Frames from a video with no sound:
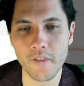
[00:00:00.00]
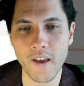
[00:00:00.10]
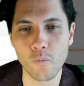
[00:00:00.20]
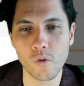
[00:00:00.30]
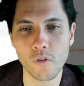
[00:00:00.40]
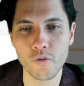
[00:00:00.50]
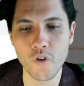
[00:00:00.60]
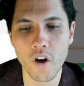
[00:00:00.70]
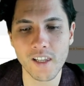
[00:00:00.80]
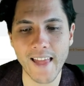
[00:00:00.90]
that will
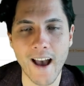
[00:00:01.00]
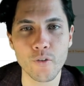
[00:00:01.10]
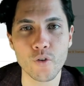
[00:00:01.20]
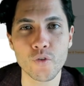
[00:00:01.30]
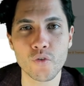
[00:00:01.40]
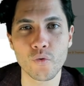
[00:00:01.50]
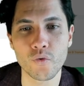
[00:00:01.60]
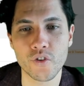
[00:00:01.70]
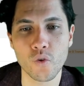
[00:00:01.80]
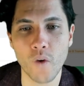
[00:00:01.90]
not allow you to
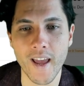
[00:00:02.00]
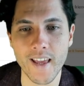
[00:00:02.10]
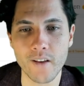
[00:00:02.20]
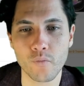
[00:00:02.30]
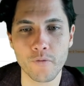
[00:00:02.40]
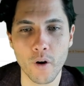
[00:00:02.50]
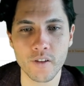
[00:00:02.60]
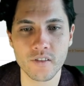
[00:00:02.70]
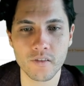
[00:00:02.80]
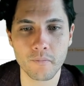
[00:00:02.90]
do a
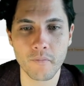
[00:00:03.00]
reverse